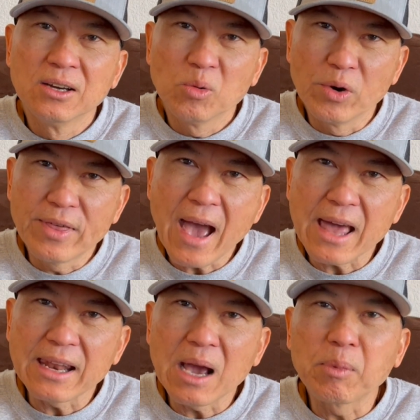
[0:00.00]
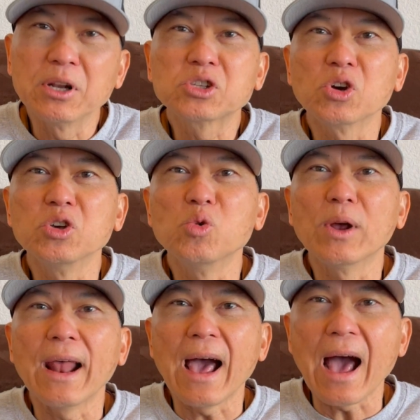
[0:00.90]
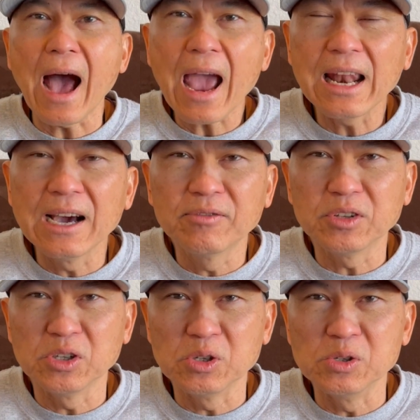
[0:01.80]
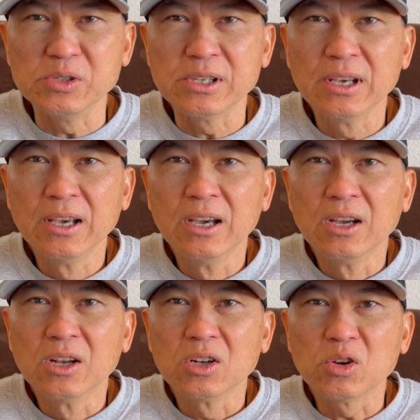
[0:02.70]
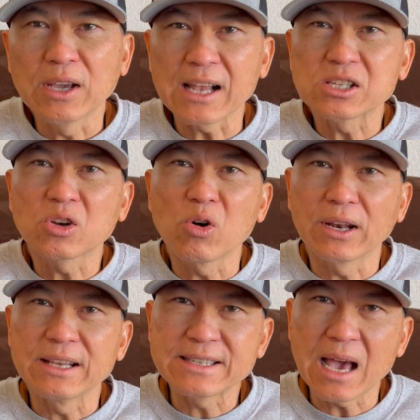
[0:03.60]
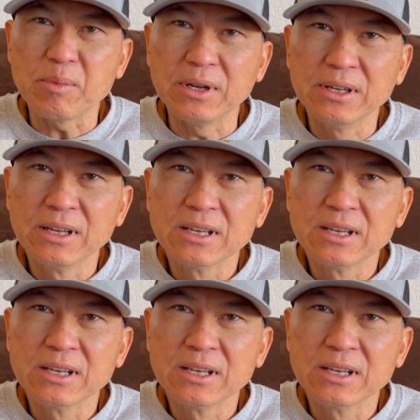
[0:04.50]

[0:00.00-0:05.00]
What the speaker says: With that, I'm going to show you what I love to use to catch kokanee salmon.